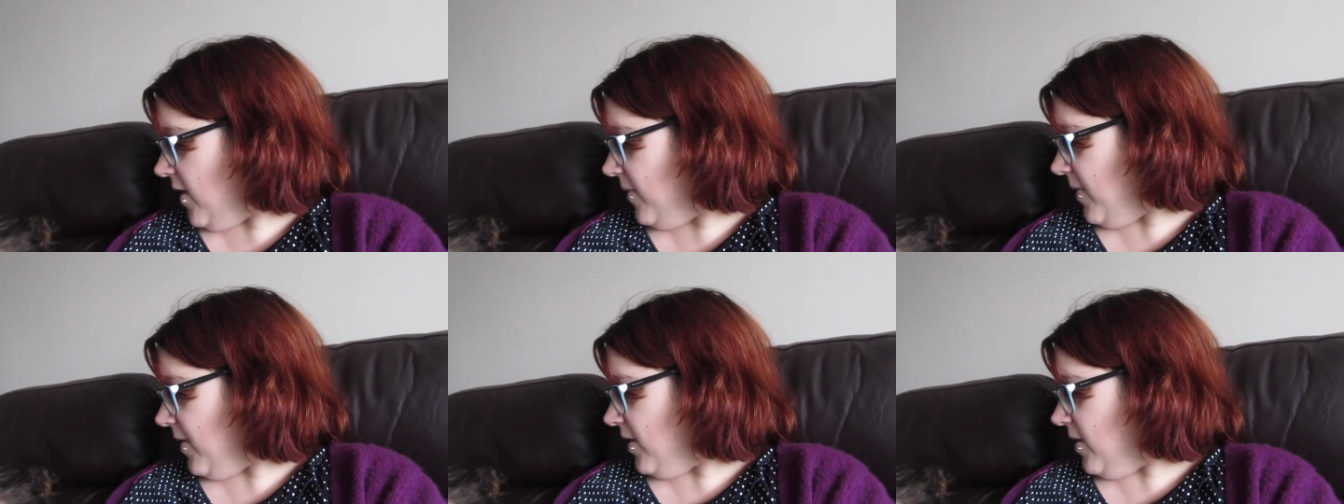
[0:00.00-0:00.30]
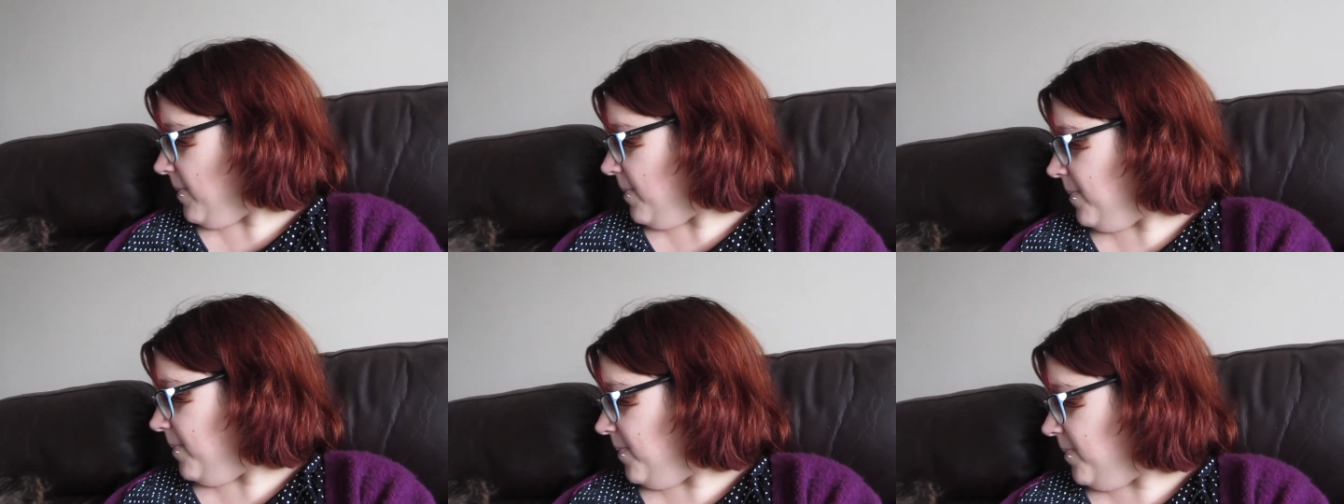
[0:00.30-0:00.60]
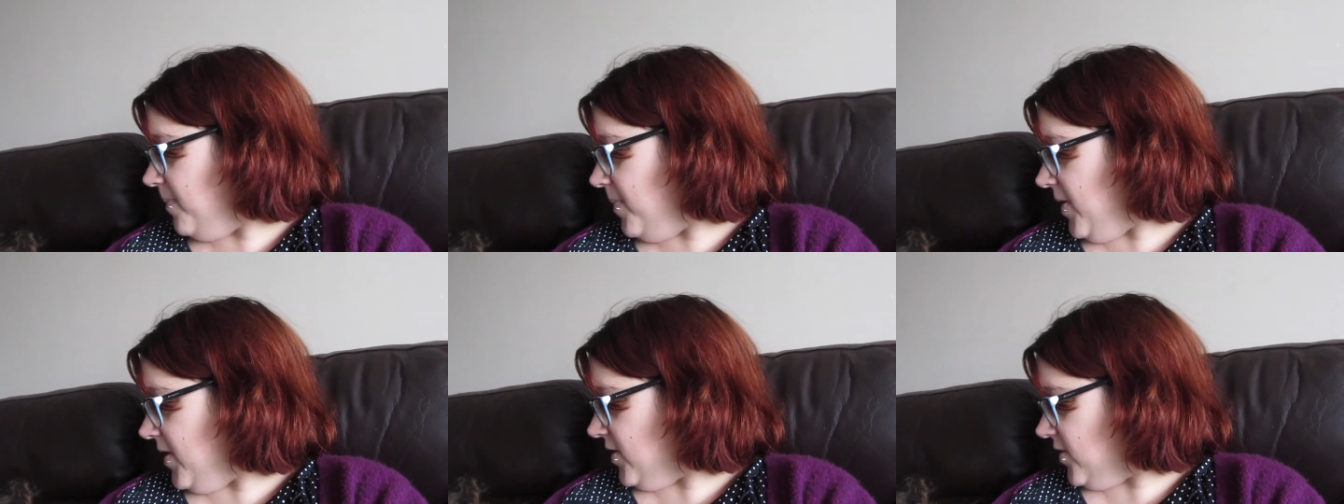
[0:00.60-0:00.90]
they went on a
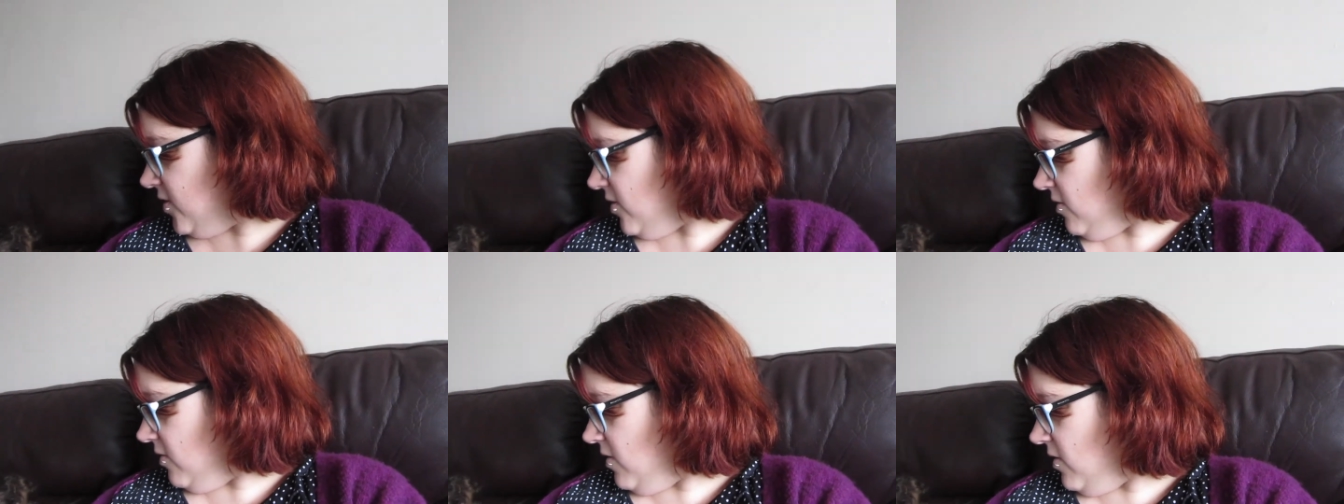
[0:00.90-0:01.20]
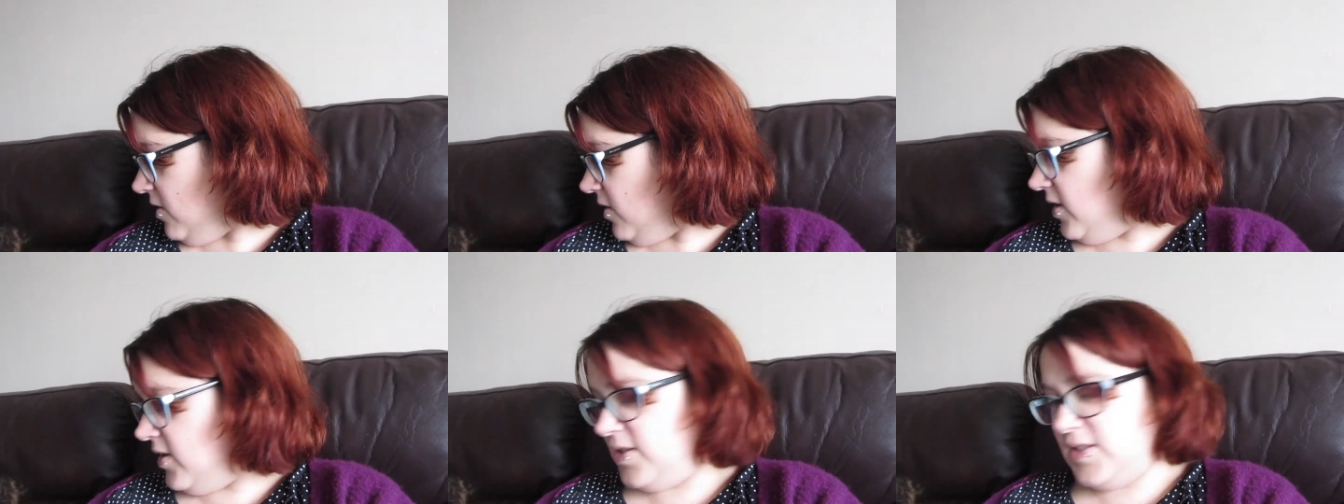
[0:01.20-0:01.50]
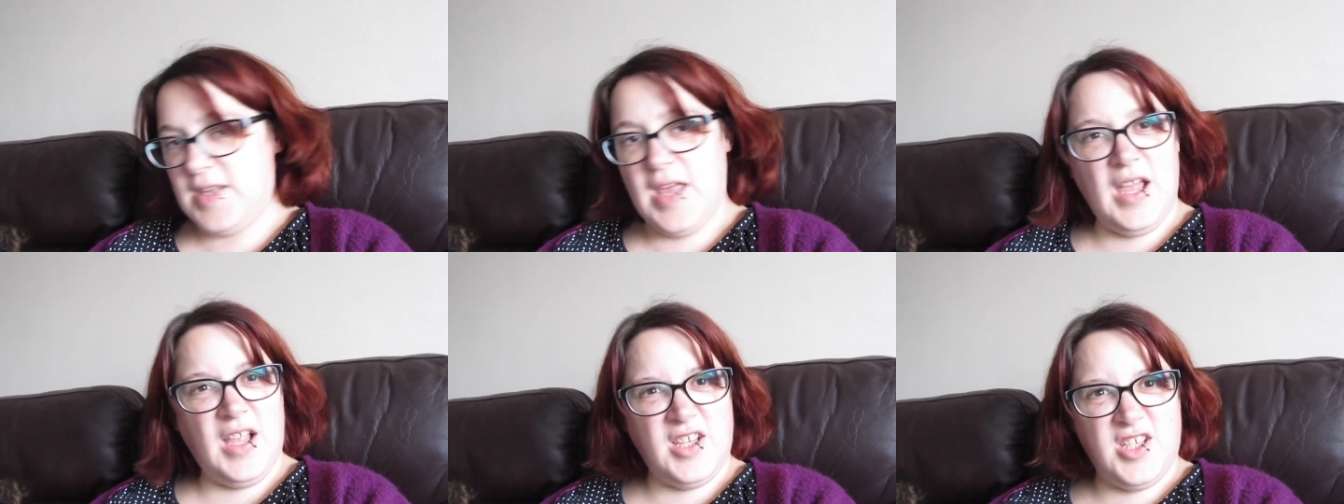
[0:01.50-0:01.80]
beetle
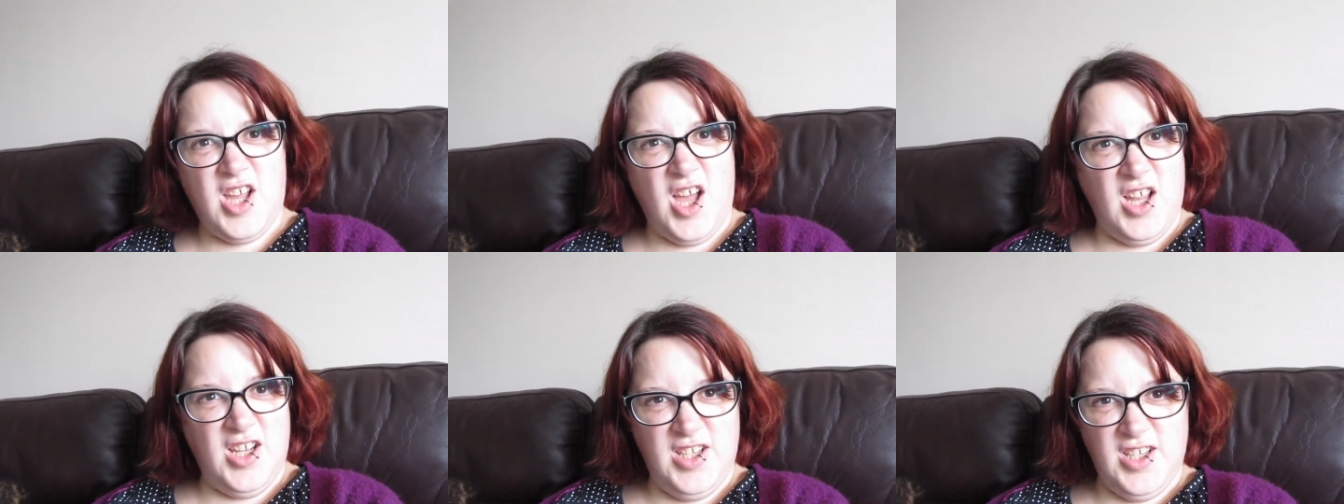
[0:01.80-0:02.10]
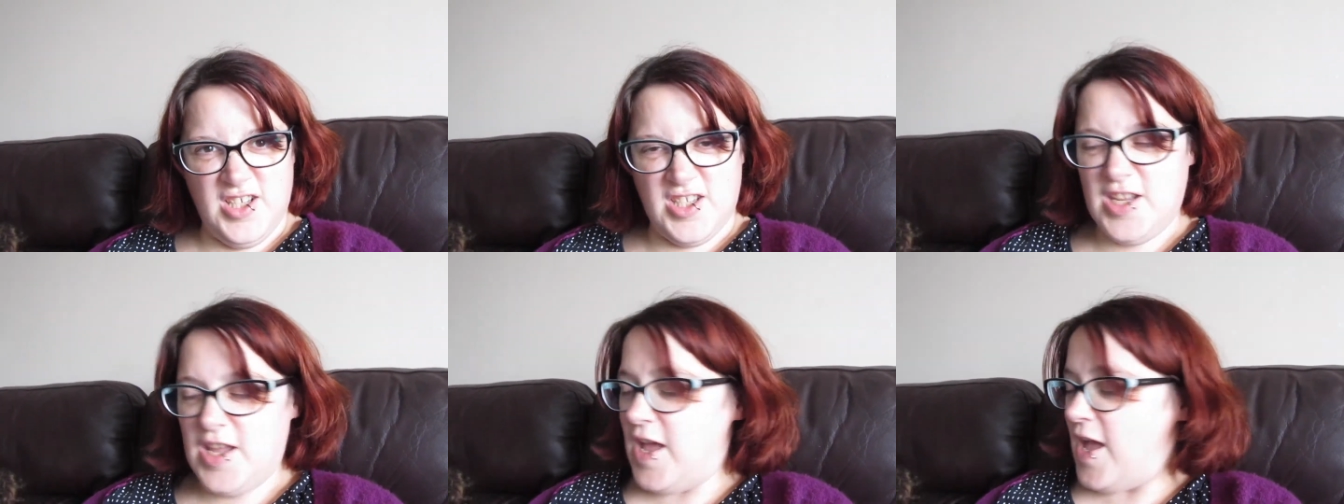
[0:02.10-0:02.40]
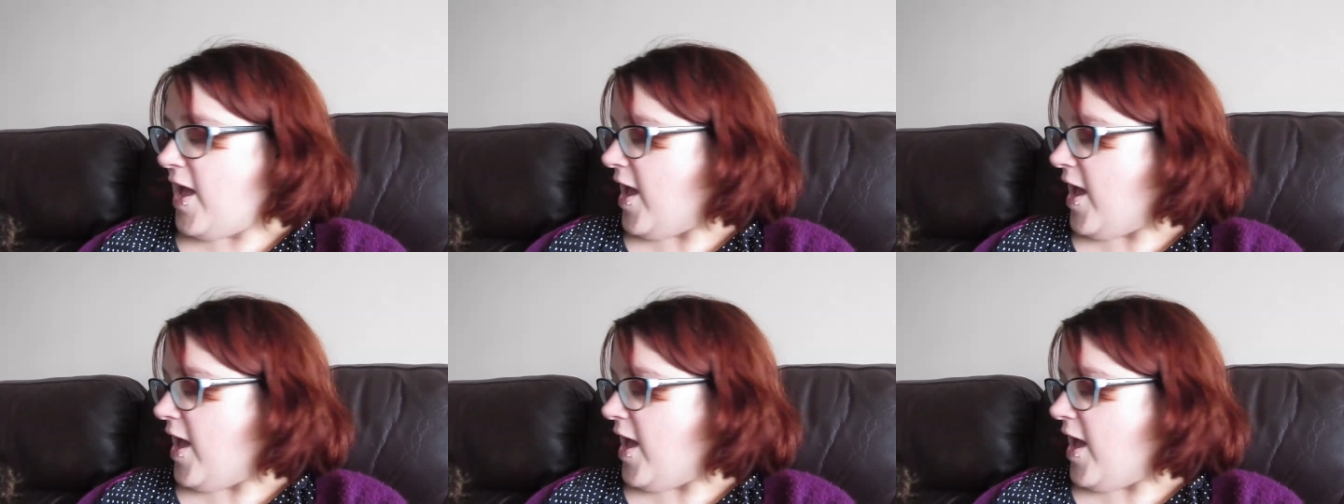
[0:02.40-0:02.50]
insect hunt,